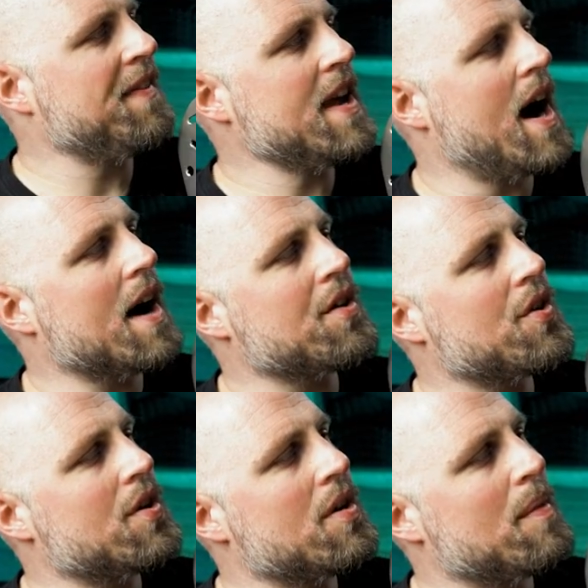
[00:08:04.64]
and the
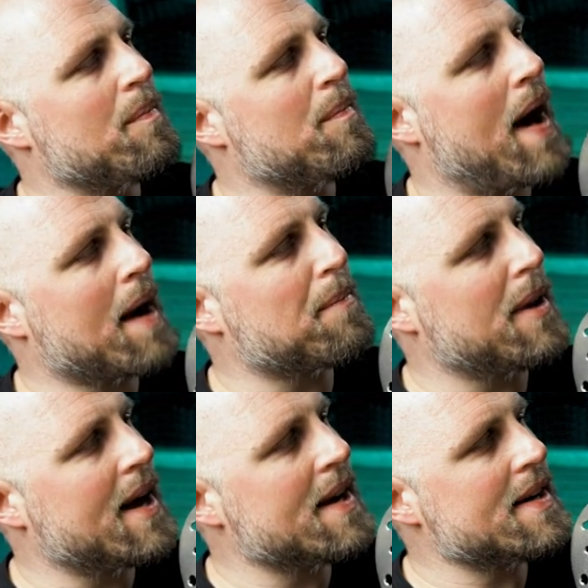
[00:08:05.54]
AQOR
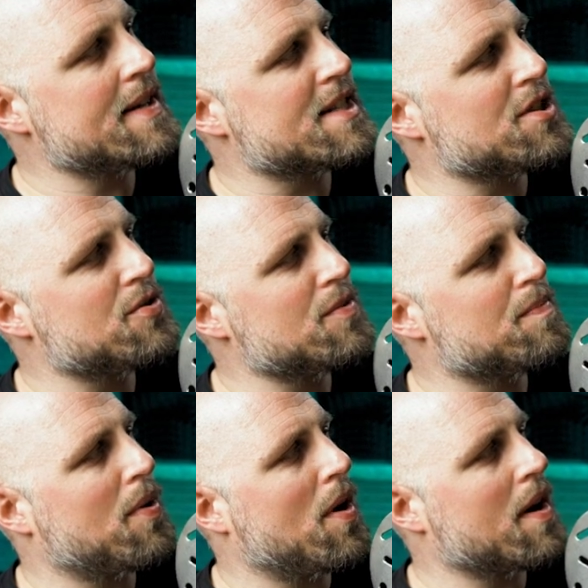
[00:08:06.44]
backplate is
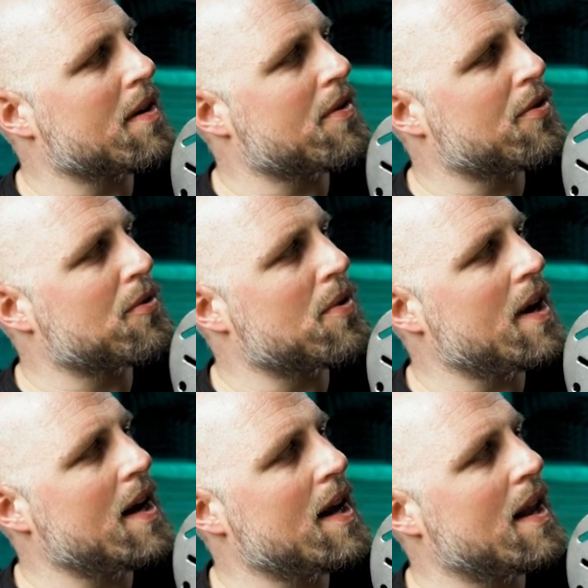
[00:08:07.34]

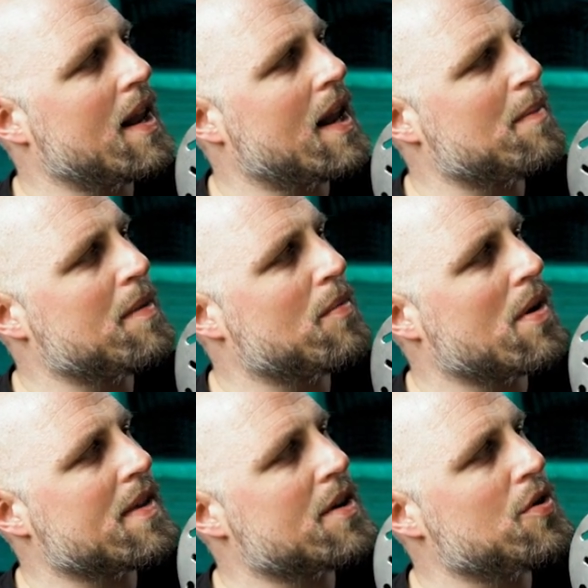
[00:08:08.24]
2.3, a little bit
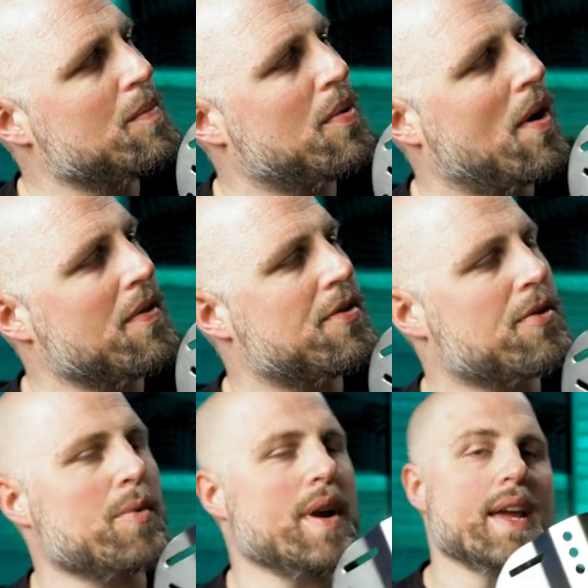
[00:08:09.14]
more than
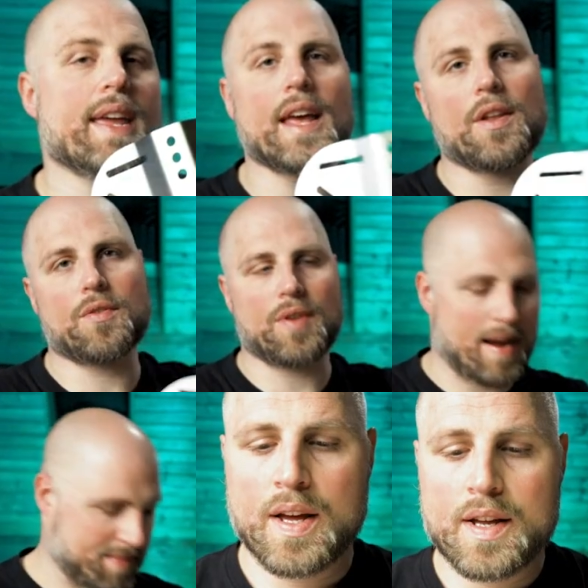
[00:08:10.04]
2.3
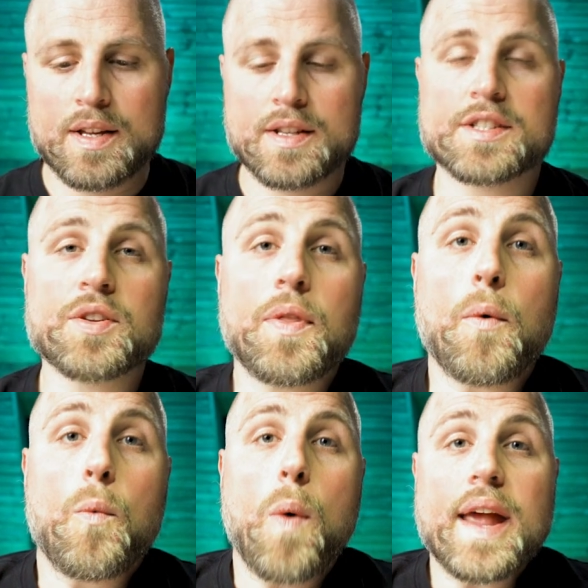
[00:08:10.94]
kilograms. So the
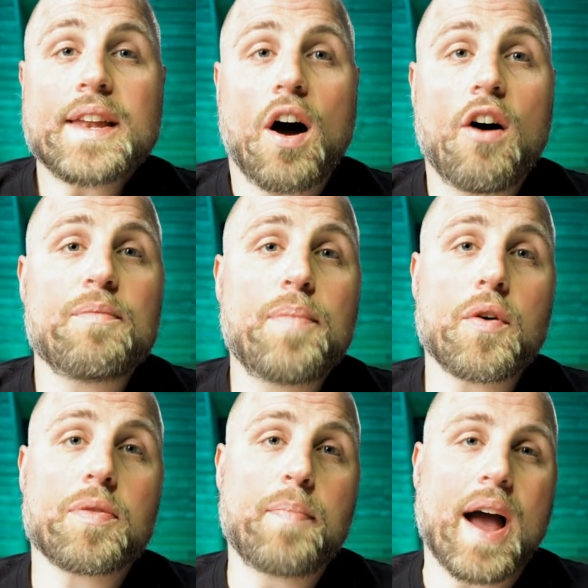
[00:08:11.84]
weight of
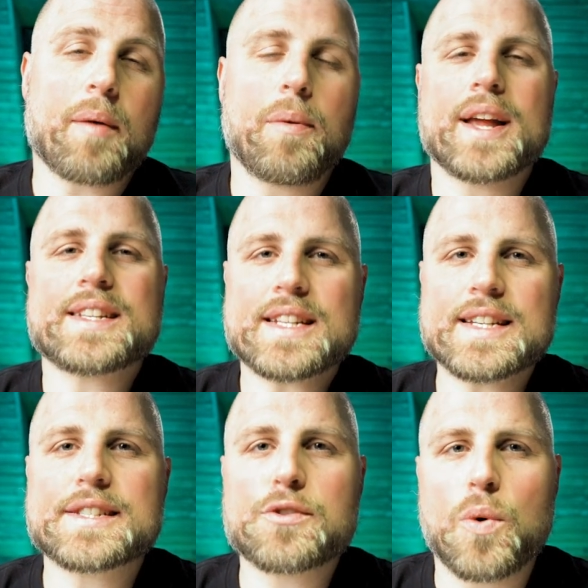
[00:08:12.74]
both backplates
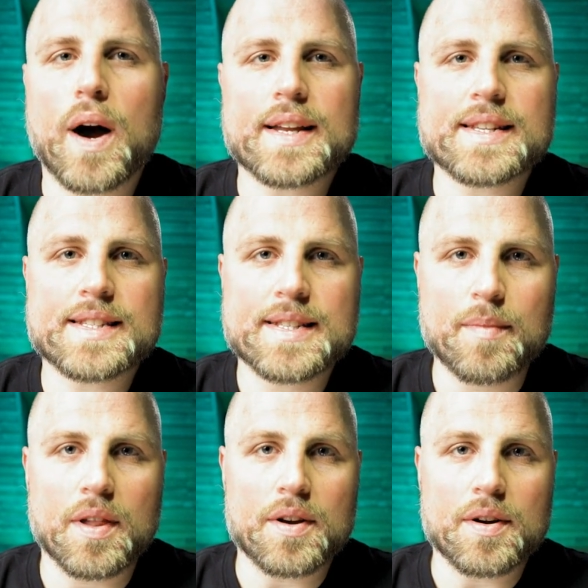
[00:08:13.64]
is quite
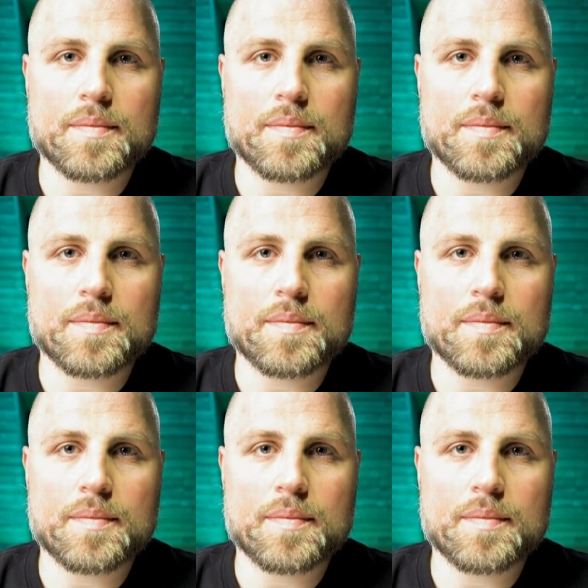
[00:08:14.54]
similar.